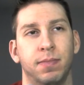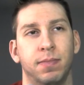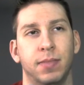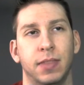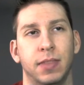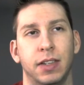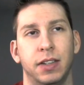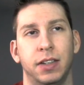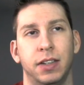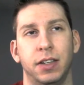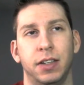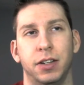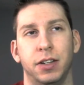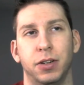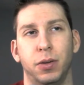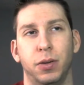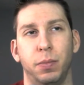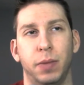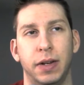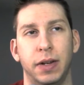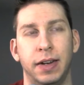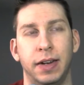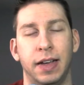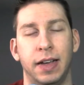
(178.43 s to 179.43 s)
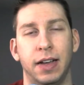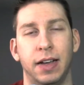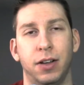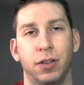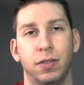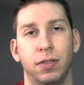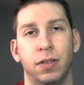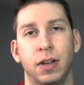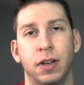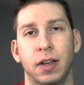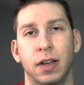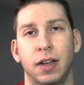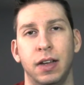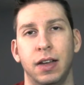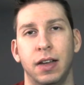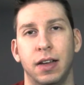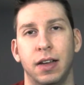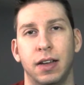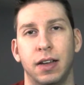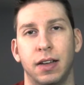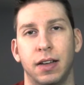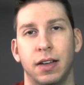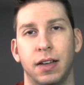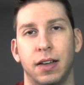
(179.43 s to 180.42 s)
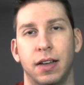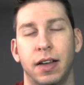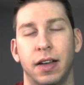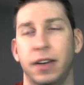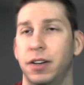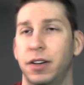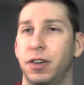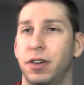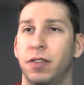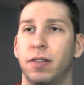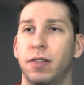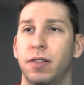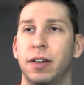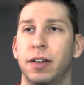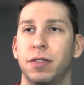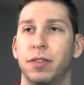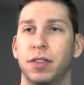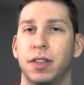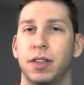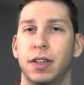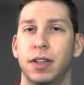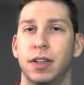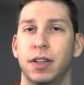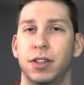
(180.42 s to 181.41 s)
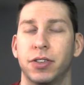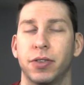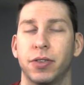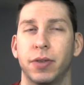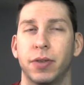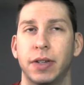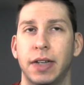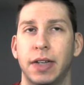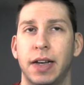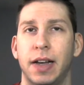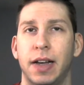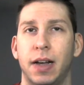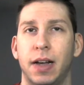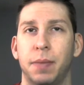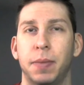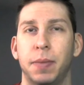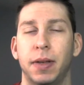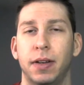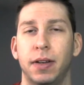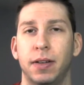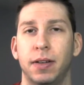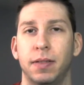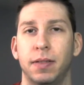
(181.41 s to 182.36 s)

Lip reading: you know, but now, I don't know, I don't think it's going to happen.